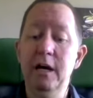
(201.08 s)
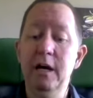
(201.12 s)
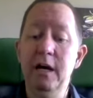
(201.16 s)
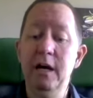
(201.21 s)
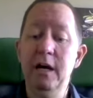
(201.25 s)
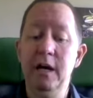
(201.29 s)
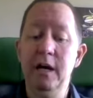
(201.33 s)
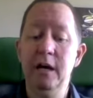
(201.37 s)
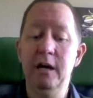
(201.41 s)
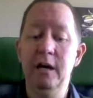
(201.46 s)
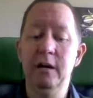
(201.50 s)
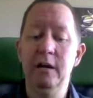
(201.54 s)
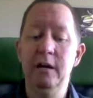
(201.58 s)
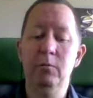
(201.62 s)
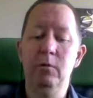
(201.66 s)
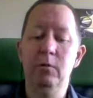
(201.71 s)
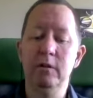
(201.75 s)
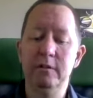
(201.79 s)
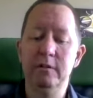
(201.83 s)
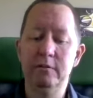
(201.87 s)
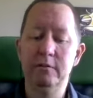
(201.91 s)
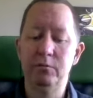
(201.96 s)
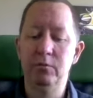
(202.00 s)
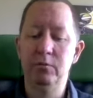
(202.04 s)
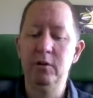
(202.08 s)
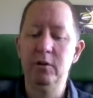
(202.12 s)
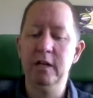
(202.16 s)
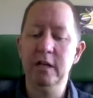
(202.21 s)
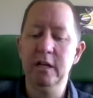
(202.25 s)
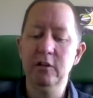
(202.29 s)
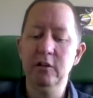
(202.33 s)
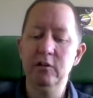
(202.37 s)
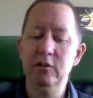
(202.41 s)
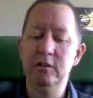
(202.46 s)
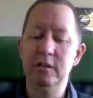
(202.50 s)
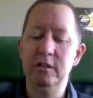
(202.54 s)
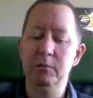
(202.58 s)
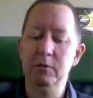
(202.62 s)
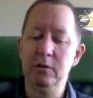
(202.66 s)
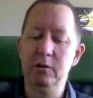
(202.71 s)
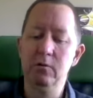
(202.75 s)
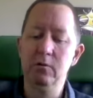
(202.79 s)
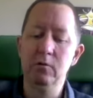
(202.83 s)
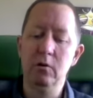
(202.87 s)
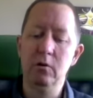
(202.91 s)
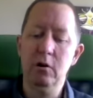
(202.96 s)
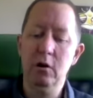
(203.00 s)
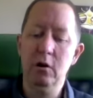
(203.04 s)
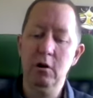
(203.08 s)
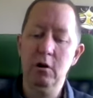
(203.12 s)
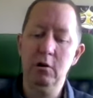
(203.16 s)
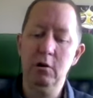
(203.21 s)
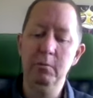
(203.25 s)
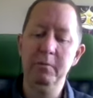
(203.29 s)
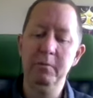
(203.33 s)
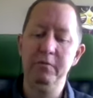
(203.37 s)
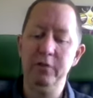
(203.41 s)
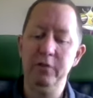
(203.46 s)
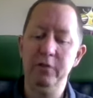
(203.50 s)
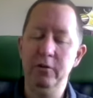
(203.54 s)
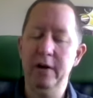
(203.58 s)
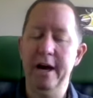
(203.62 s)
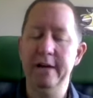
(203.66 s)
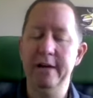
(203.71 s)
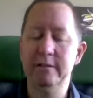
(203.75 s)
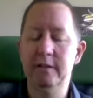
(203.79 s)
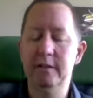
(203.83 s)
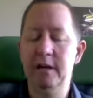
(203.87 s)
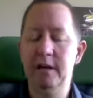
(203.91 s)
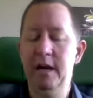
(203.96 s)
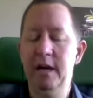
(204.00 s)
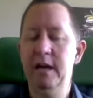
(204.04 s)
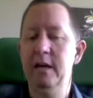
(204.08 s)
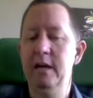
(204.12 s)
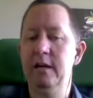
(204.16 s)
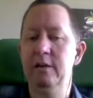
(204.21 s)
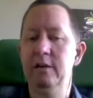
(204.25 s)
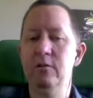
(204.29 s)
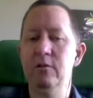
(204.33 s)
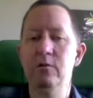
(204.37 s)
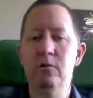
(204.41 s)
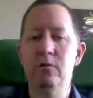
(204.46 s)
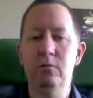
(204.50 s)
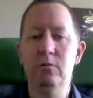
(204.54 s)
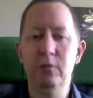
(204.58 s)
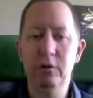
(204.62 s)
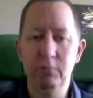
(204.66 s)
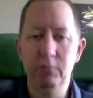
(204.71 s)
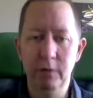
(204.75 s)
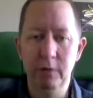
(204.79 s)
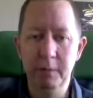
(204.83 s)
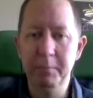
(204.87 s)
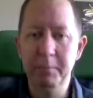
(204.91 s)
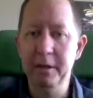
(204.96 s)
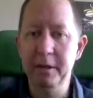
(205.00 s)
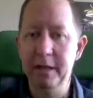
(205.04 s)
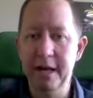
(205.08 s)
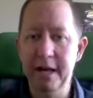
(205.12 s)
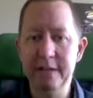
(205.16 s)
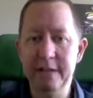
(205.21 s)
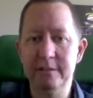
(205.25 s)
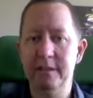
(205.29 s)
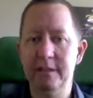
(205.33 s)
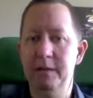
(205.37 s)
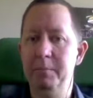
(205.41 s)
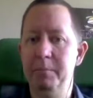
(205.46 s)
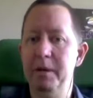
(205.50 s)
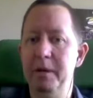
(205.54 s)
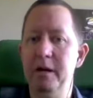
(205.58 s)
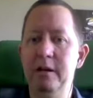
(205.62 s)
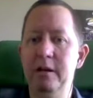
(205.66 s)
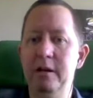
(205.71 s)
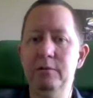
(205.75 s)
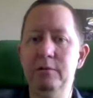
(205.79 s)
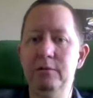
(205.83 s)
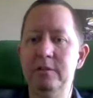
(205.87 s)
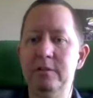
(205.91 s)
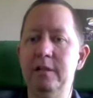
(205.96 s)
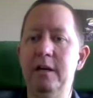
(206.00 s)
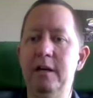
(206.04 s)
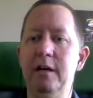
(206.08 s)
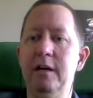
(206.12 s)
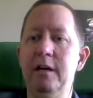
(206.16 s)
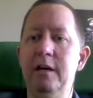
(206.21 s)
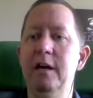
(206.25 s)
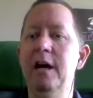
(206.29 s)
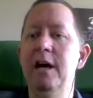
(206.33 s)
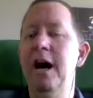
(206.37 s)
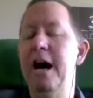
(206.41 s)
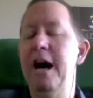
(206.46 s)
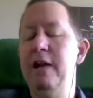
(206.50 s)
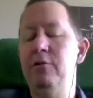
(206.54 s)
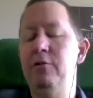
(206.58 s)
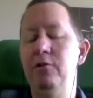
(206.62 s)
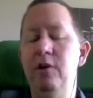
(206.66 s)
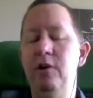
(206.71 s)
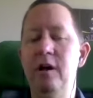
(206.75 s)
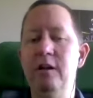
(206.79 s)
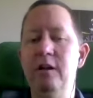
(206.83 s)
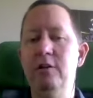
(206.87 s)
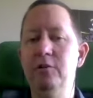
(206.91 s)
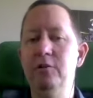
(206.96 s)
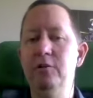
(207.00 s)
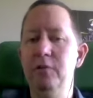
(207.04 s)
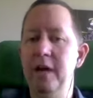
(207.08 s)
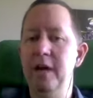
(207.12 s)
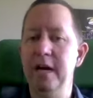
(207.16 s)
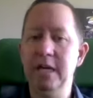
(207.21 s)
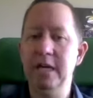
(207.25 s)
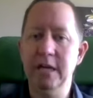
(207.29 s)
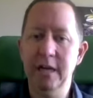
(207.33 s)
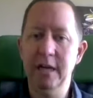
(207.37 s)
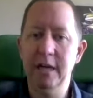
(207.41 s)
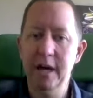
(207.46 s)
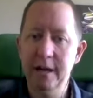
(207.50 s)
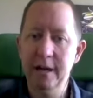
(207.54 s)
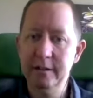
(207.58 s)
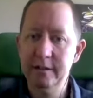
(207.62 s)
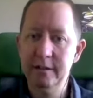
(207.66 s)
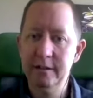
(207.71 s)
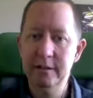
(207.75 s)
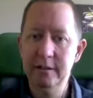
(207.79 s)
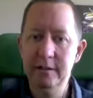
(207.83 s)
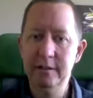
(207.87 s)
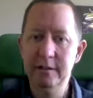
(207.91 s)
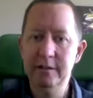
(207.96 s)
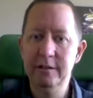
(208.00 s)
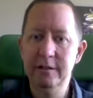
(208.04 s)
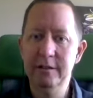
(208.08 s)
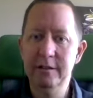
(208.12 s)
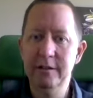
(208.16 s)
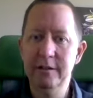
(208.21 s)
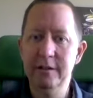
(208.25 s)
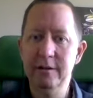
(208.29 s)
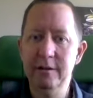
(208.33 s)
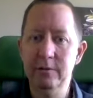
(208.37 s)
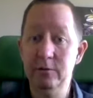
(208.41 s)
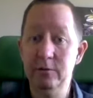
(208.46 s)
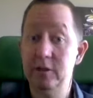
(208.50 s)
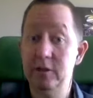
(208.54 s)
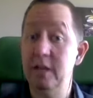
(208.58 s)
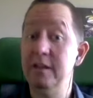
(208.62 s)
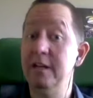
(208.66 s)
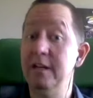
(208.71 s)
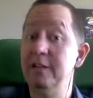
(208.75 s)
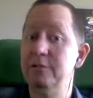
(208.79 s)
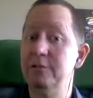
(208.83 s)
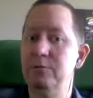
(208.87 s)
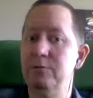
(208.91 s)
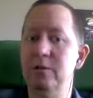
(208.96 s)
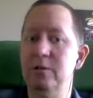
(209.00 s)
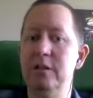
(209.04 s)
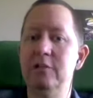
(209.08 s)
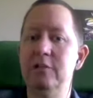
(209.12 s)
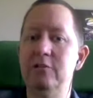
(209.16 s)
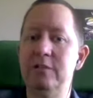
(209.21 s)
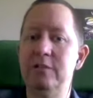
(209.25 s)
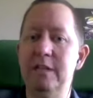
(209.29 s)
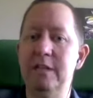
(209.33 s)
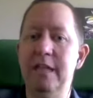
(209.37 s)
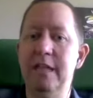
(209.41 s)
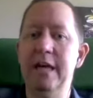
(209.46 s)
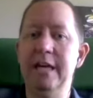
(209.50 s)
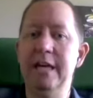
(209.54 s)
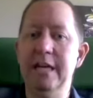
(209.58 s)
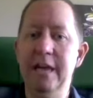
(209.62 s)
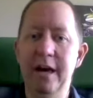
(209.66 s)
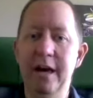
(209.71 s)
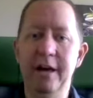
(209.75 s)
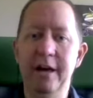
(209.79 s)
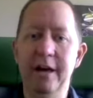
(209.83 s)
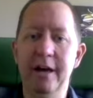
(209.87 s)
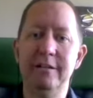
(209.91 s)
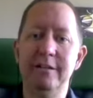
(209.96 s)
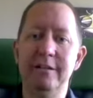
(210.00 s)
And what's really interesting with Google Home, if you ask it, "Hey Google, will you read me the last email?" It will say, "I don't know how to do that yet," which I think is really interesting. That yet.